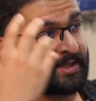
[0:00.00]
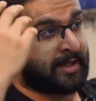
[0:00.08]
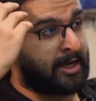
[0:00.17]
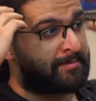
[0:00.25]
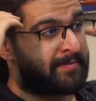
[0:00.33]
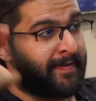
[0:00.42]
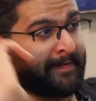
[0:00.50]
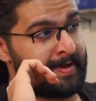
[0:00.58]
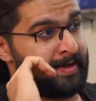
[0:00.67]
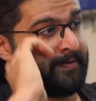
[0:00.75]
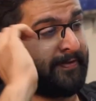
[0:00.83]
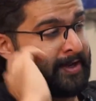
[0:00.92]
that I'm
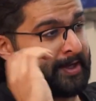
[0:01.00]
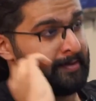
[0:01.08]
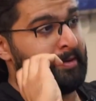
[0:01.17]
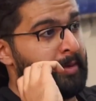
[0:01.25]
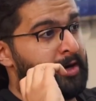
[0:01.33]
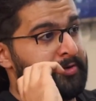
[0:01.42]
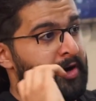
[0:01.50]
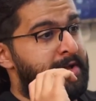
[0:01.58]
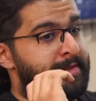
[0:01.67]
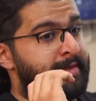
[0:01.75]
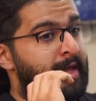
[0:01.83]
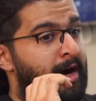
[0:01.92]
thinking about
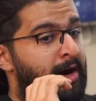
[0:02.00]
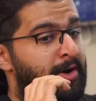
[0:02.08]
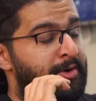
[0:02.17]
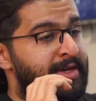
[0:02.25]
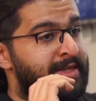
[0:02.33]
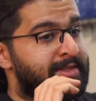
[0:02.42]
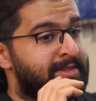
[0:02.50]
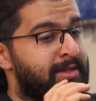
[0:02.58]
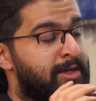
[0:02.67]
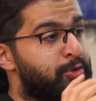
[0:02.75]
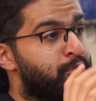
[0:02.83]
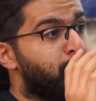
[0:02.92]
right now is
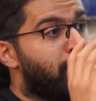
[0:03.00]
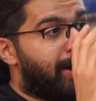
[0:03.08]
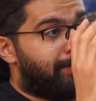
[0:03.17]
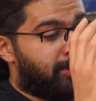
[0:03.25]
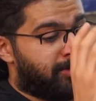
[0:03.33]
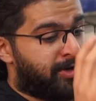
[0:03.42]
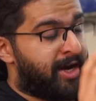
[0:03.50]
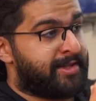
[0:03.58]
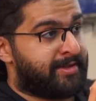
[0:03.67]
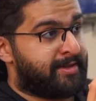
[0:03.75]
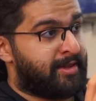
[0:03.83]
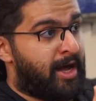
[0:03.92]
not doable
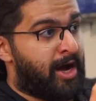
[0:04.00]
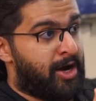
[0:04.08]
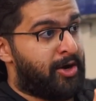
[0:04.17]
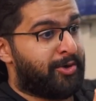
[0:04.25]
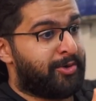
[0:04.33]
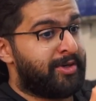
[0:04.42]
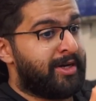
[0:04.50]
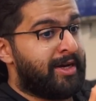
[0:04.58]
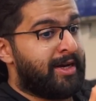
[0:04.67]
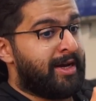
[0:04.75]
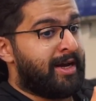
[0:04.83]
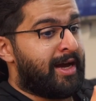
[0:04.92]
right now
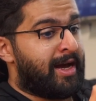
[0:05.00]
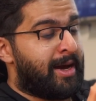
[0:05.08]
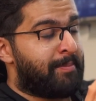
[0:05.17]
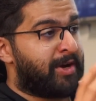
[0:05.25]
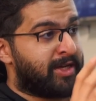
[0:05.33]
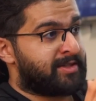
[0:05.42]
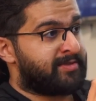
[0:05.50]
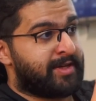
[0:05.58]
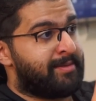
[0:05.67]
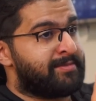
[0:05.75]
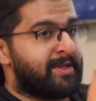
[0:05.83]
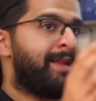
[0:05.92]
because of
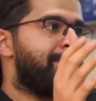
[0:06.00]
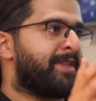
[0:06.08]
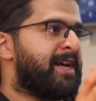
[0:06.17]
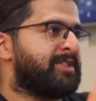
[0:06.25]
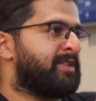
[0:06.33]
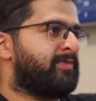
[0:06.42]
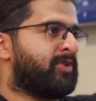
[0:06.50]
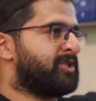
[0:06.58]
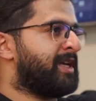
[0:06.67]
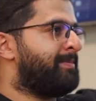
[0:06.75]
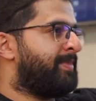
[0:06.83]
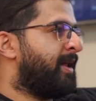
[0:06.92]
some limitation, for
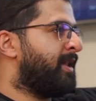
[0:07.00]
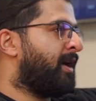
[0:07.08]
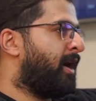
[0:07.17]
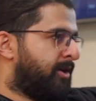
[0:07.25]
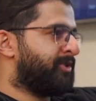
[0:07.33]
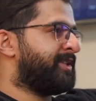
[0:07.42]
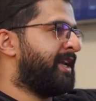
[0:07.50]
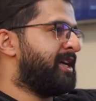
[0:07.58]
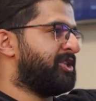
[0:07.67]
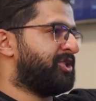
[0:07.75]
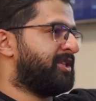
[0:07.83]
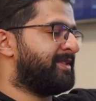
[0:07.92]
example,
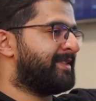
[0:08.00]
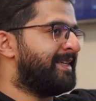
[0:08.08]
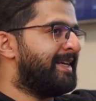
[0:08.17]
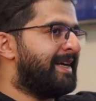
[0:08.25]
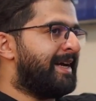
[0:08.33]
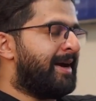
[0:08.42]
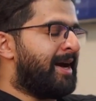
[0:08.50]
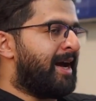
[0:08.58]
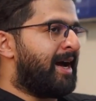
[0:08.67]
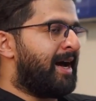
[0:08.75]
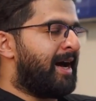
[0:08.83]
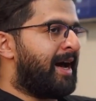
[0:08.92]
hallucinations.
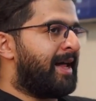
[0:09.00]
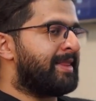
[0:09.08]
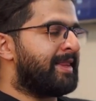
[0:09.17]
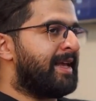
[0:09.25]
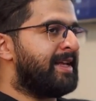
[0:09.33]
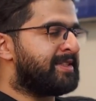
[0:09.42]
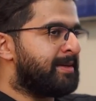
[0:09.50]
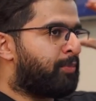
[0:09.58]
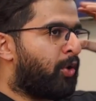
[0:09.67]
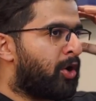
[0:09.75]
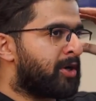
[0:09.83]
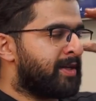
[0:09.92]
And it's
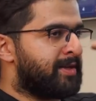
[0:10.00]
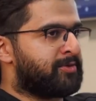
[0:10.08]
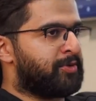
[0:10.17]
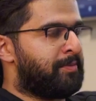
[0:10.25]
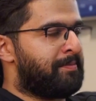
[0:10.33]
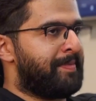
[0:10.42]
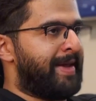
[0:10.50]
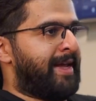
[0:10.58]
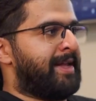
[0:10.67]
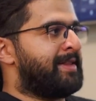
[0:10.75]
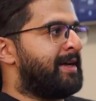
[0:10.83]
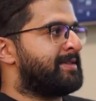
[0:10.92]
important to
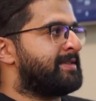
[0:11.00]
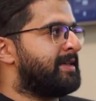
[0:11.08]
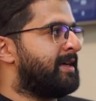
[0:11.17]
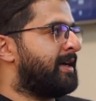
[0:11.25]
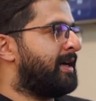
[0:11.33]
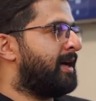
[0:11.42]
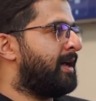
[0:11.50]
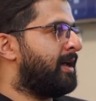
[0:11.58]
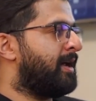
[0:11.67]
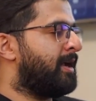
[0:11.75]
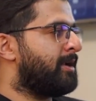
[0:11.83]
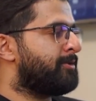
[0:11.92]
me that
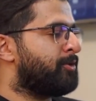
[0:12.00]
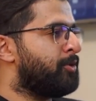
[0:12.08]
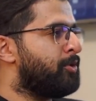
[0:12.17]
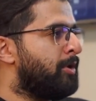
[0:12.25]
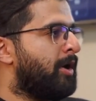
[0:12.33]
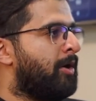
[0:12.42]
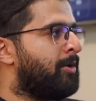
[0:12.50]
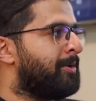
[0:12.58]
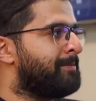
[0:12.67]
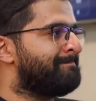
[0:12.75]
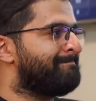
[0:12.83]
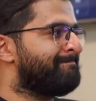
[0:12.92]
to
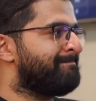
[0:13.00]
know